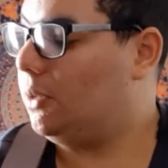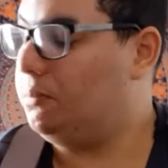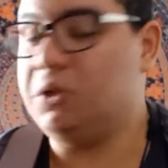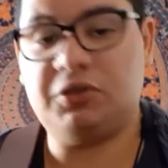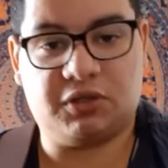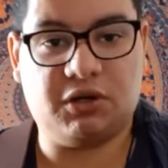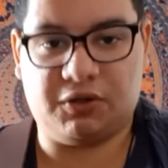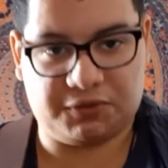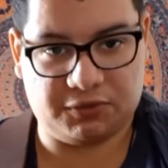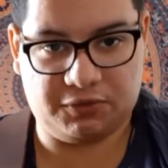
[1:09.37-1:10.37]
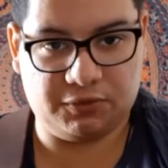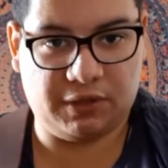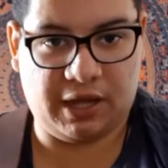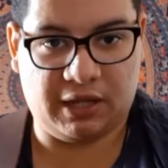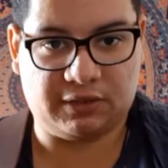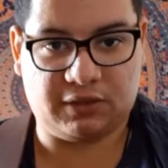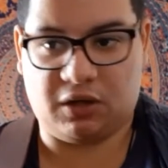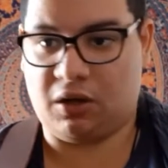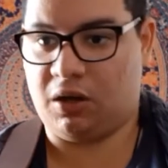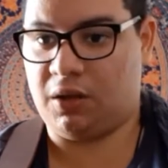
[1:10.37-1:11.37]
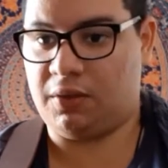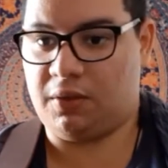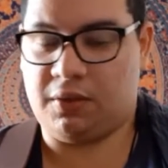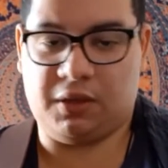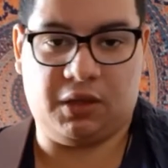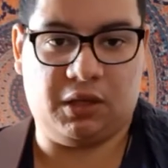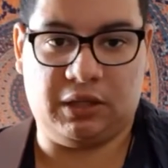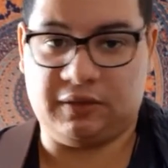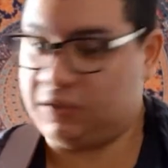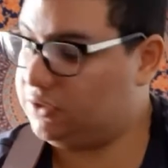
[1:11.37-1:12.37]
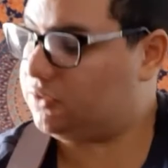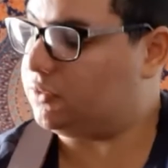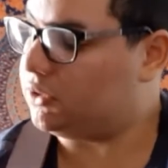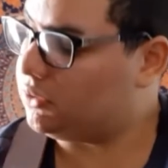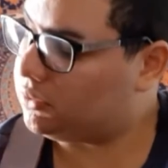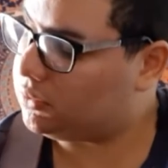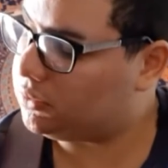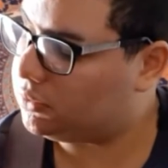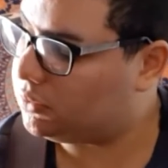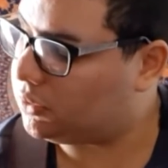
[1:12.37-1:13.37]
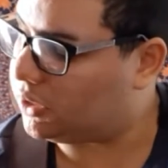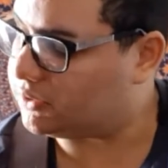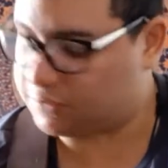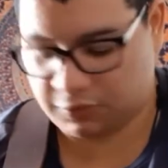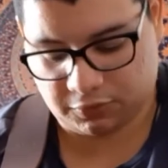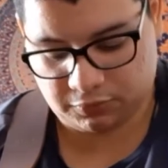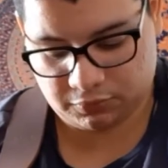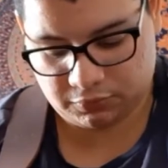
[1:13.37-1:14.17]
But you can also do that on the D string, like so.